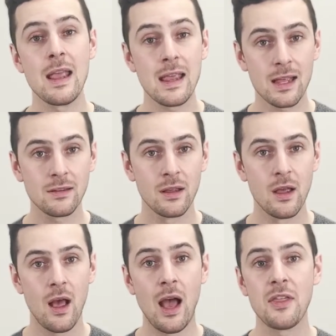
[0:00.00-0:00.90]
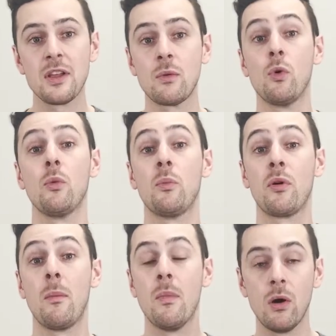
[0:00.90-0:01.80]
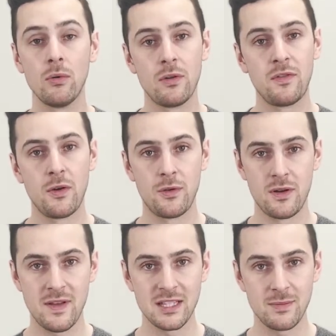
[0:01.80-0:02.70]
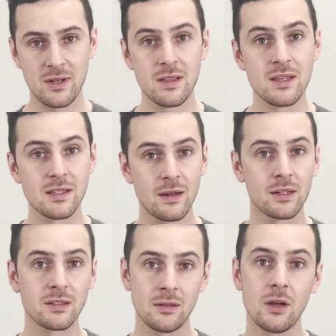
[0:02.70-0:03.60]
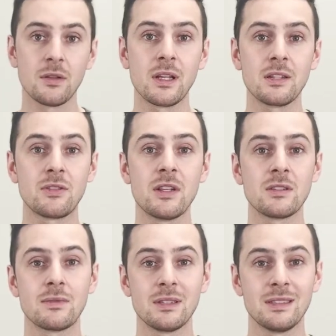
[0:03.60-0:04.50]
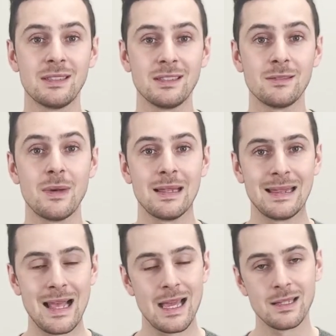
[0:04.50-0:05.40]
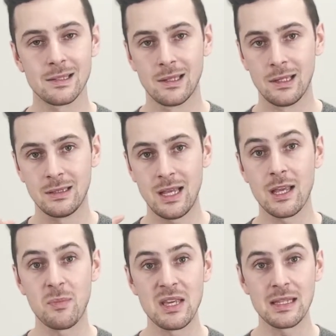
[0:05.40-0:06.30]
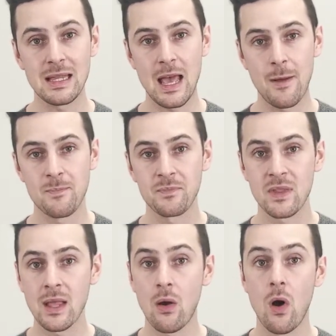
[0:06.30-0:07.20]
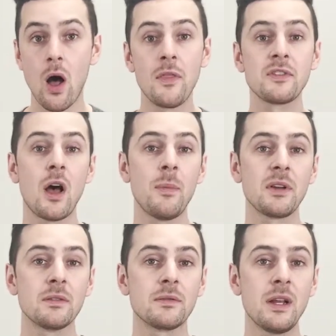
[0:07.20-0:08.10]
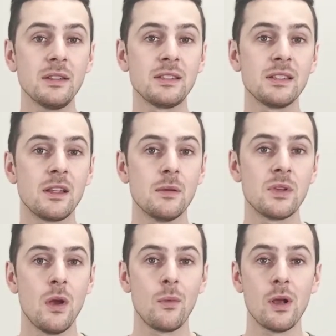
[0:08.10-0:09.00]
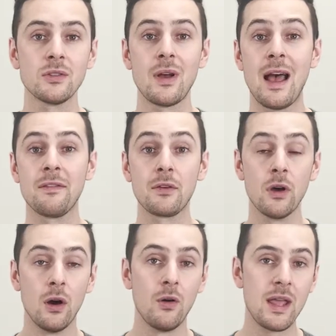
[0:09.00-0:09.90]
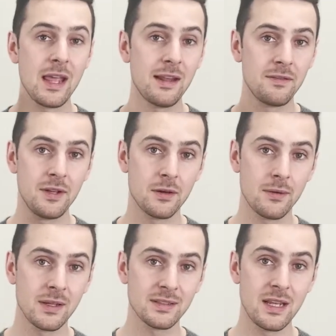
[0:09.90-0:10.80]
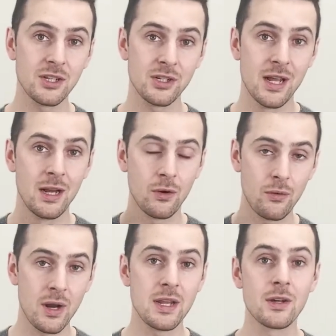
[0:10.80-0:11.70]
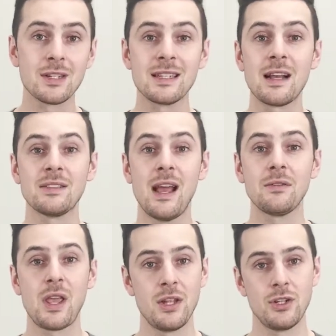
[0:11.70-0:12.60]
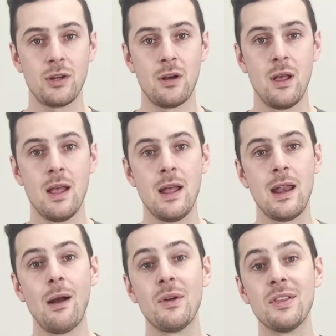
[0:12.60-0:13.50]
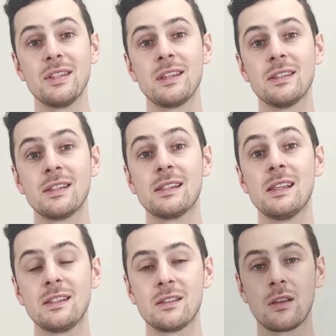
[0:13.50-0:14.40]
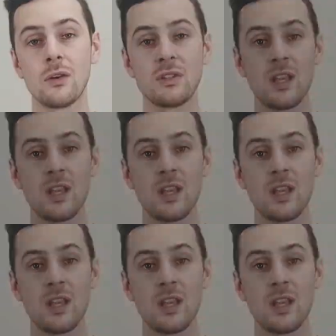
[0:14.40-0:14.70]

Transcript: and I think will promote further investment in these areas along the light transit rail system lines. Take a peek at that. Now, on the topic of rail systems, we also have GO and Via Rail Station right here in downtown Kitchener. Now what this is, is this is the GO